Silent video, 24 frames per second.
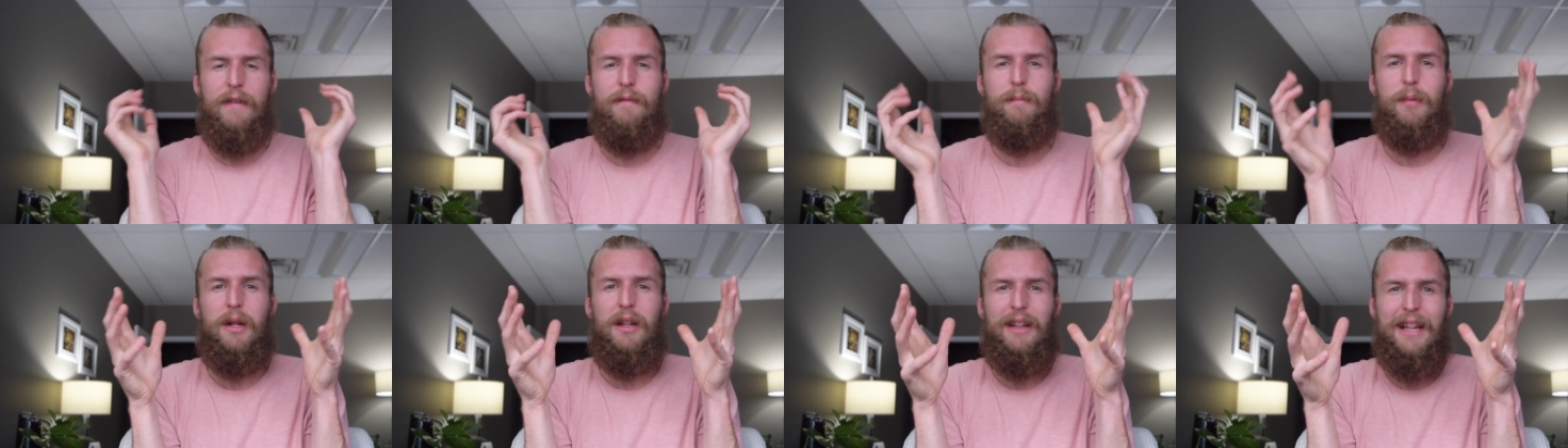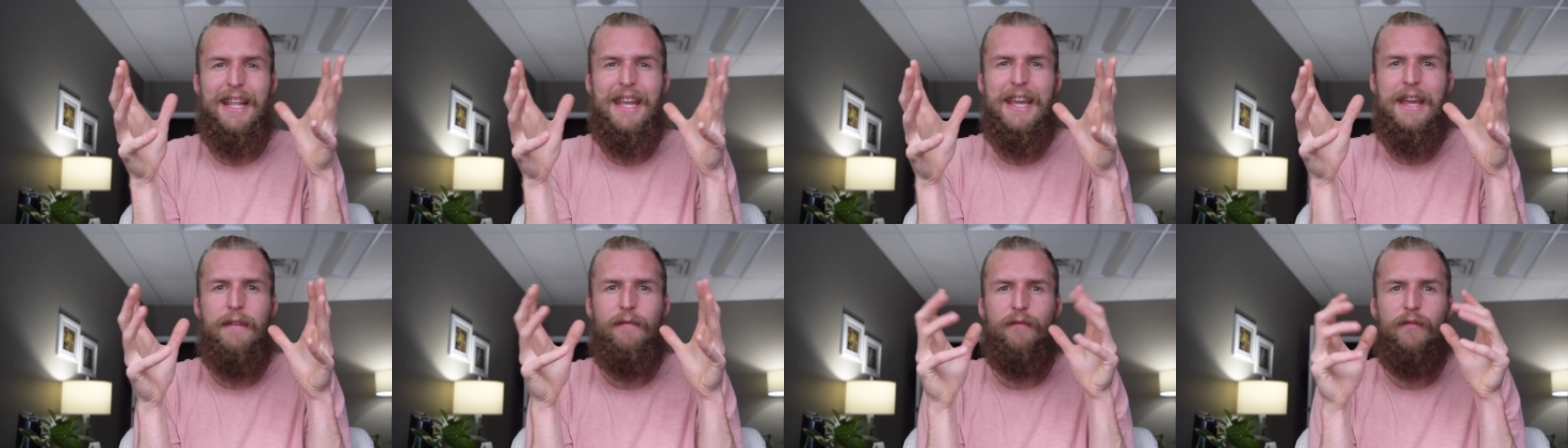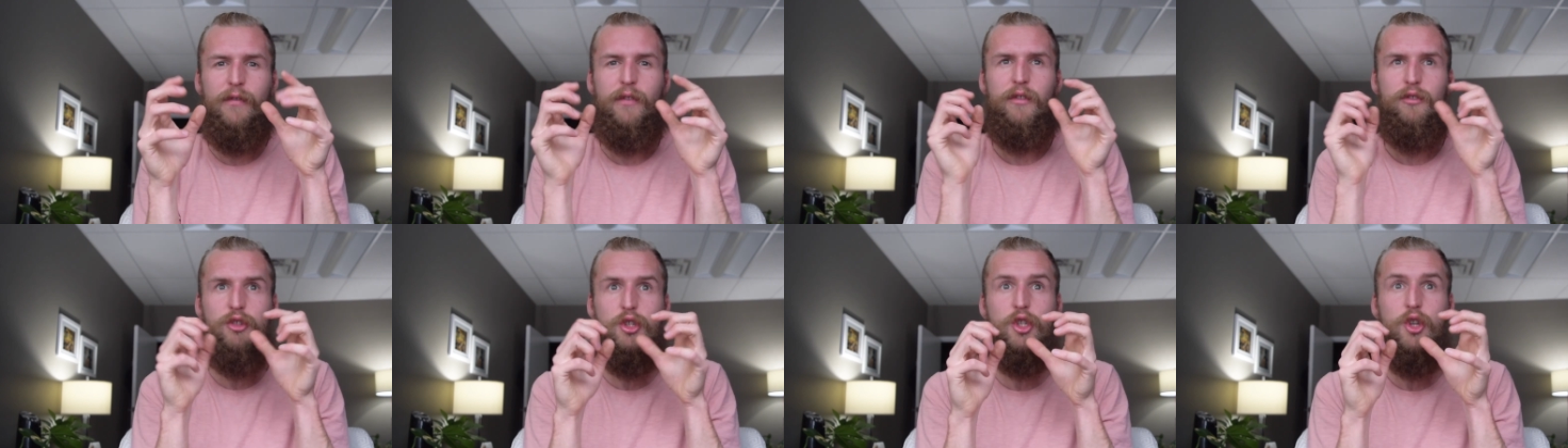I've believed
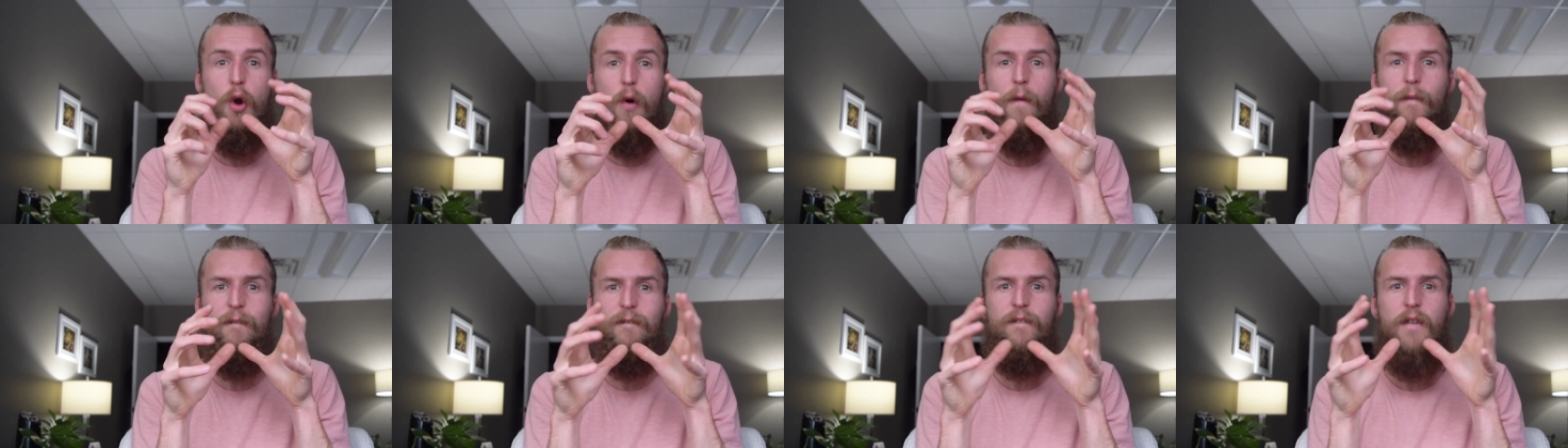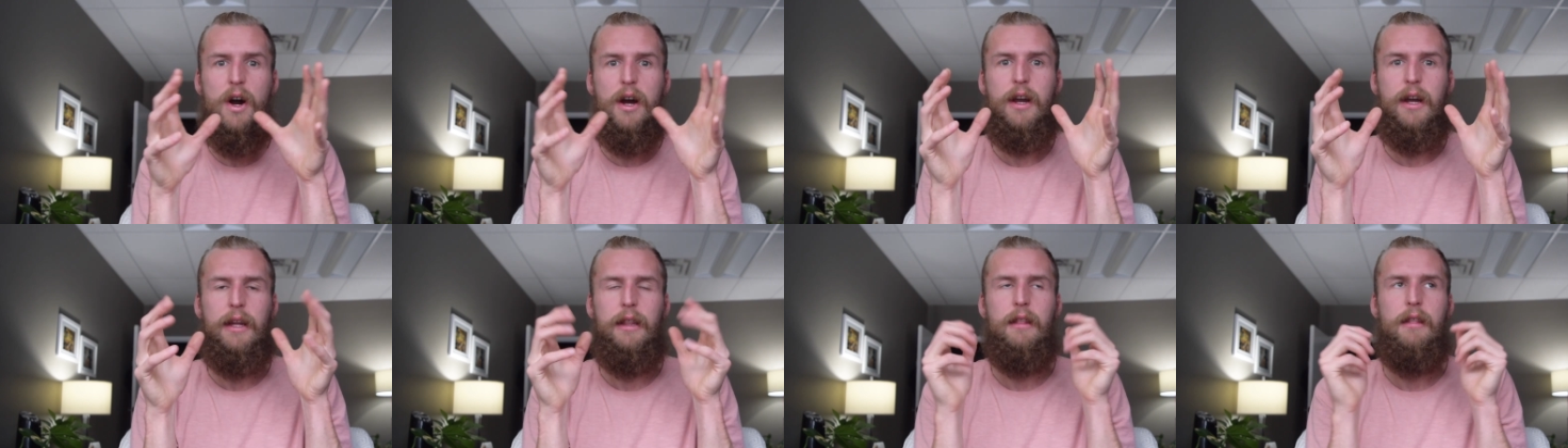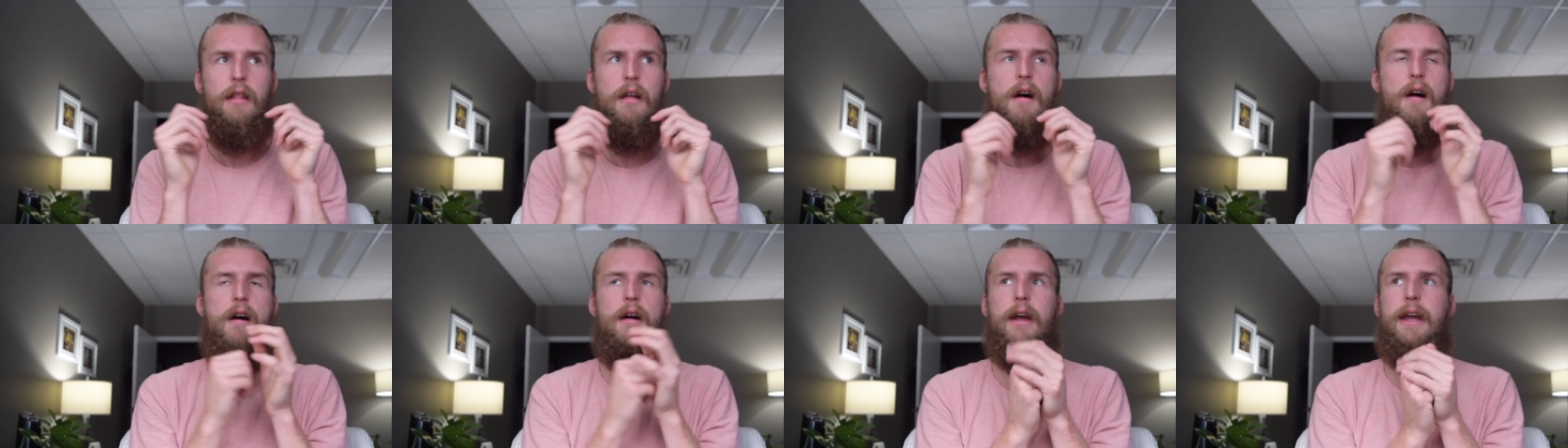for so fucking
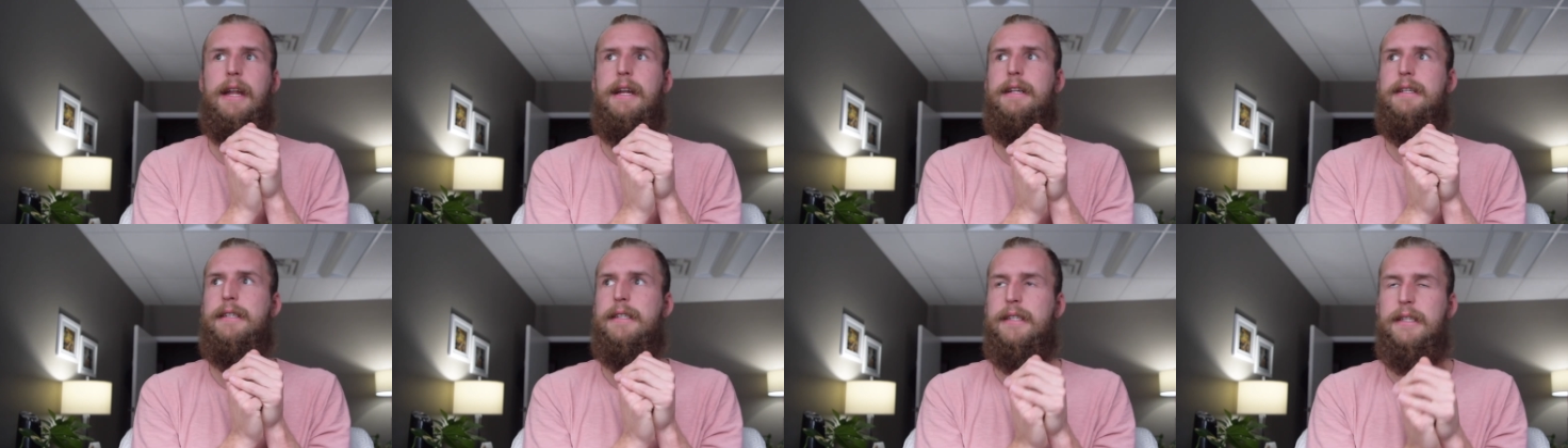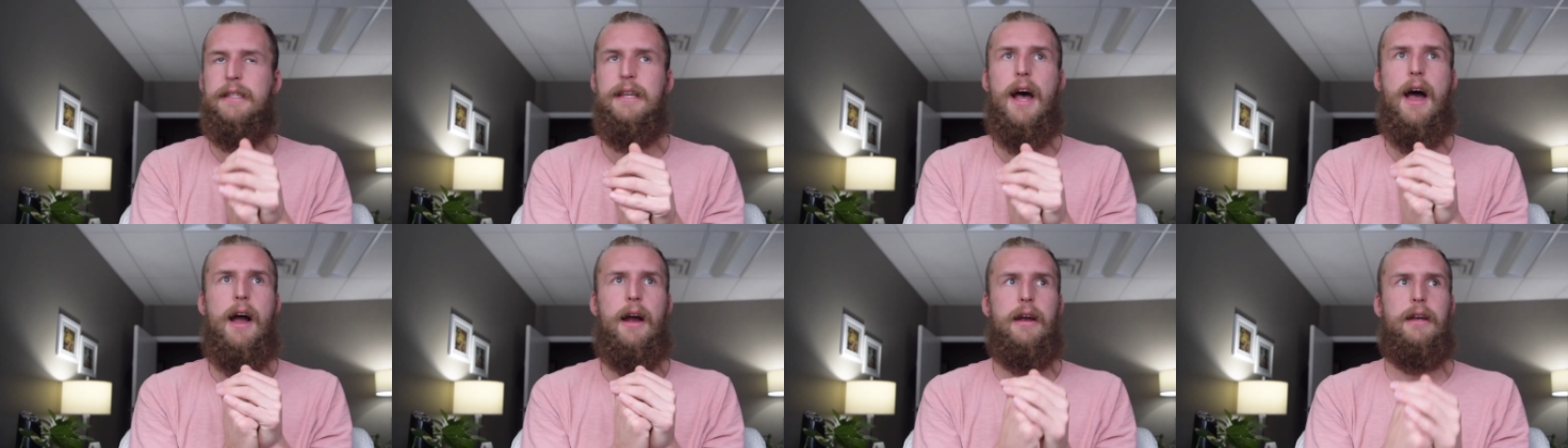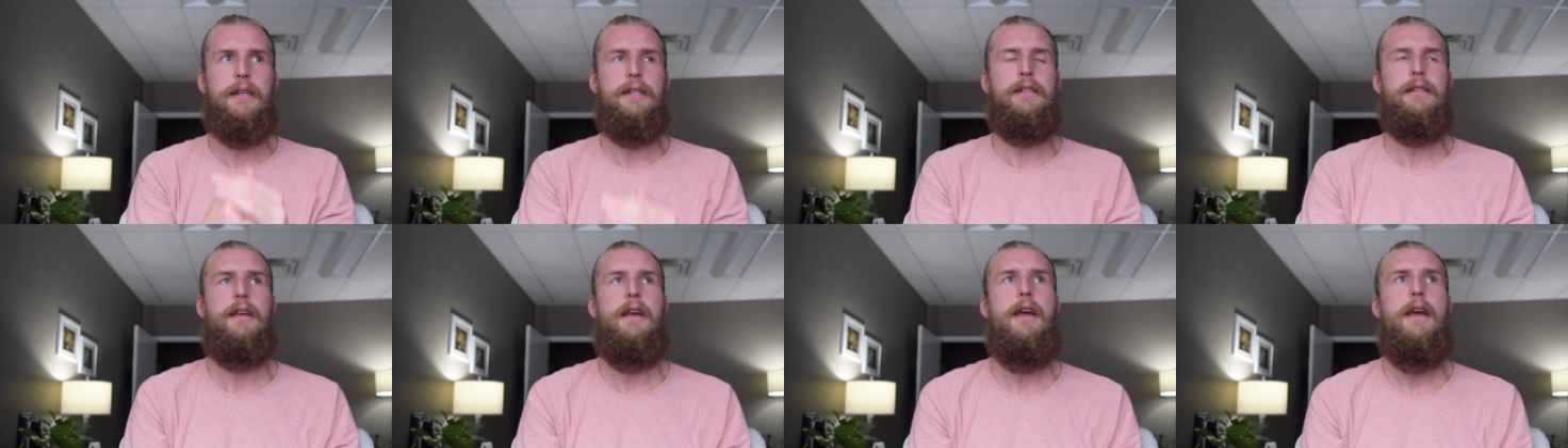long and it
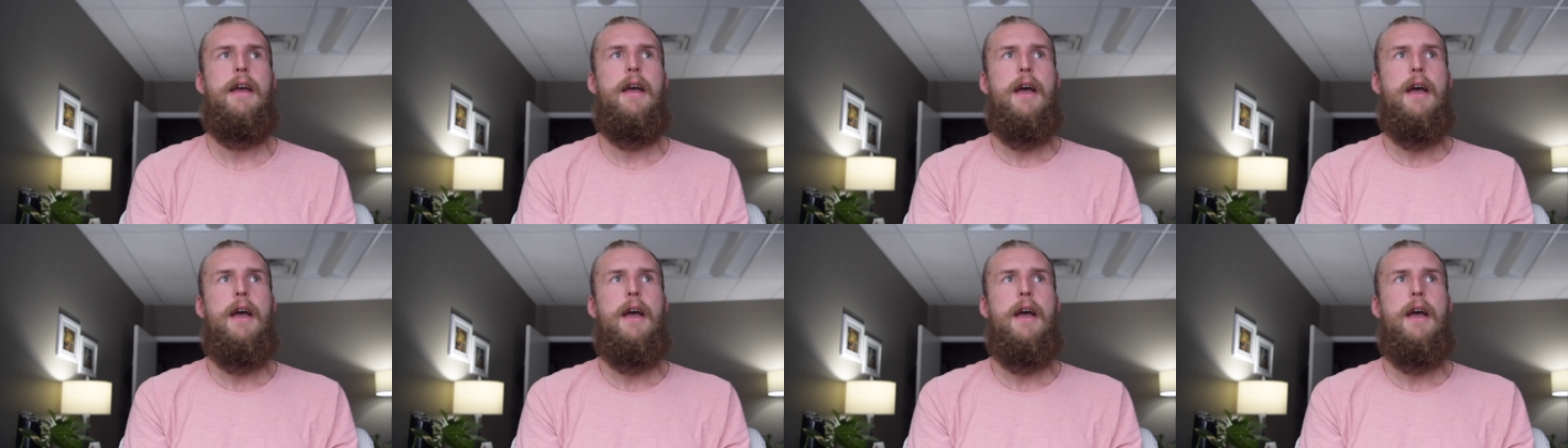sucks.